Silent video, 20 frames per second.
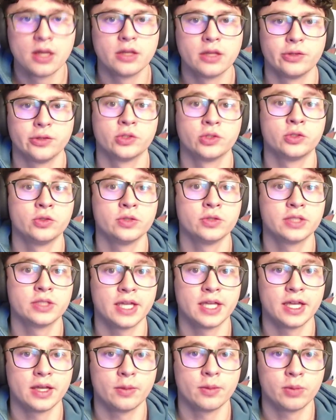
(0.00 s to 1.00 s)
You should choose the
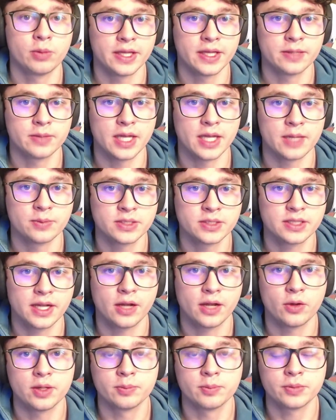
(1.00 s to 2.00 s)
aim
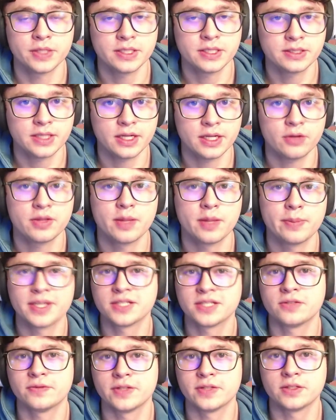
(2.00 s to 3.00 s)
style and play style that
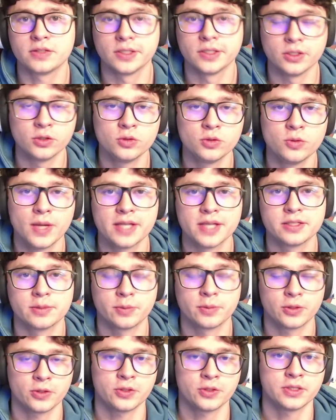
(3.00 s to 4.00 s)
best fits you as a
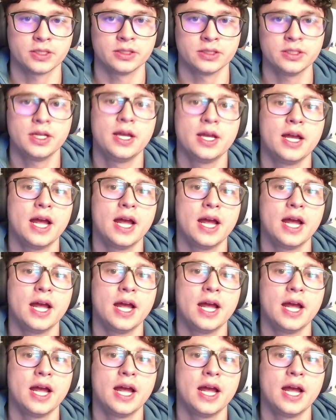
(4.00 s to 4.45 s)
person,